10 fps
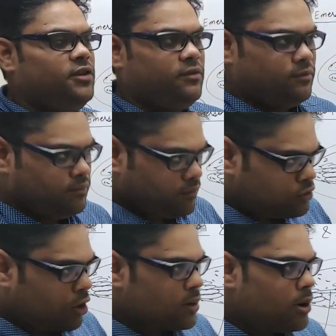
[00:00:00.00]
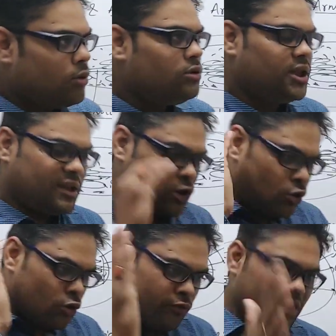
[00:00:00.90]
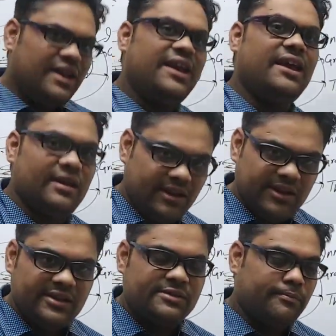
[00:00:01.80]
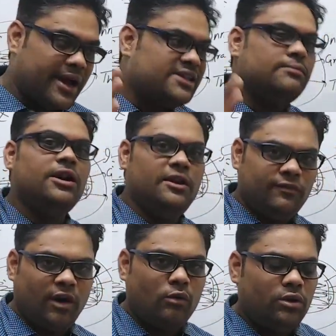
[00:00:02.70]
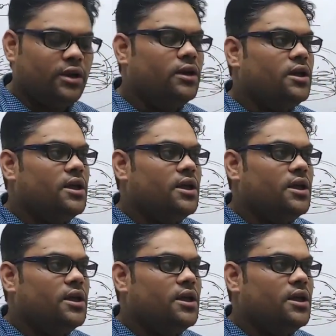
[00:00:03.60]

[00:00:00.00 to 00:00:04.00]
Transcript: we talk about that, chlorophyll A is maximally found.